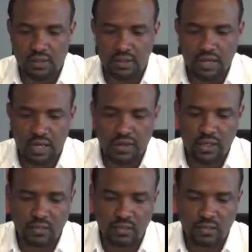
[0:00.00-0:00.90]

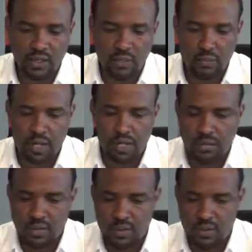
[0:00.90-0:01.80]
Gravel or soil
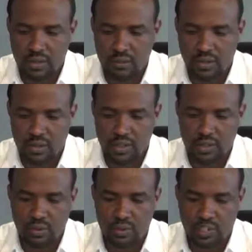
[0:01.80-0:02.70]
embankments will bridge
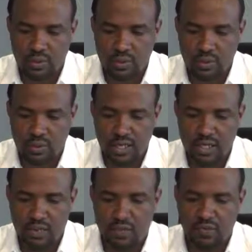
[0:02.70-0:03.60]
to enable
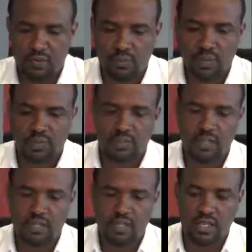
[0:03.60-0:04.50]
passing of big
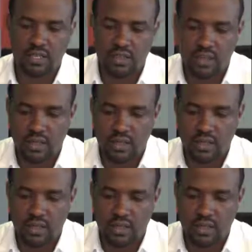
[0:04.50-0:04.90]
flood, and